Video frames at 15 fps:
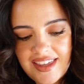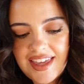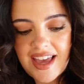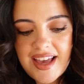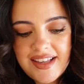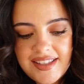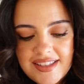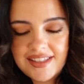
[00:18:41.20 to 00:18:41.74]

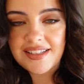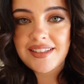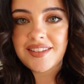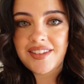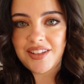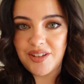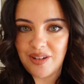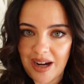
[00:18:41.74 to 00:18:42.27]
Yes,
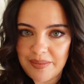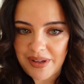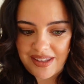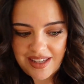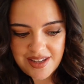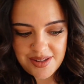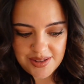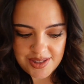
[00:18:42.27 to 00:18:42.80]
the grandma
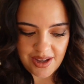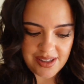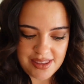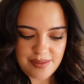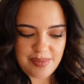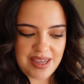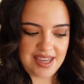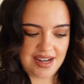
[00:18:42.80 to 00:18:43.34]
that you saw at
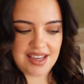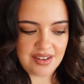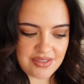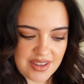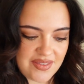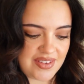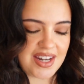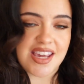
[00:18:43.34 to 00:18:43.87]
the beginning of
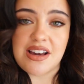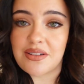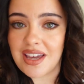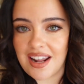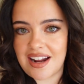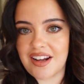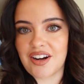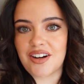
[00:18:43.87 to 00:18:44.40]
the video
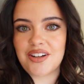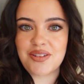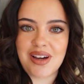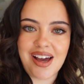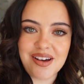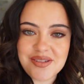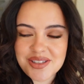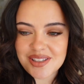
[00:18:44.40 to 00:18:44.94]
getting her new
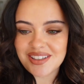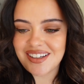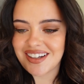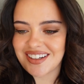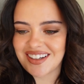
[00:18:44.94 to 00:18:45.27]
house.